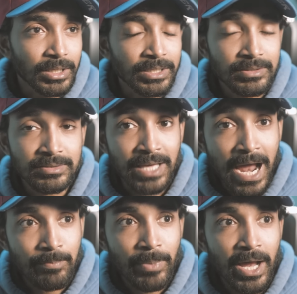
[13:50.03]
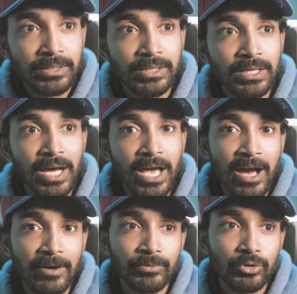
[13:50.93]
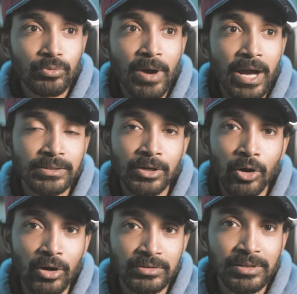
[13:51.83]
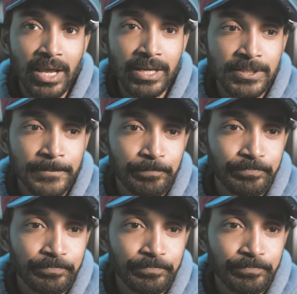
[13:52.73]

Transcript: It is that bad that I have to buy the aux light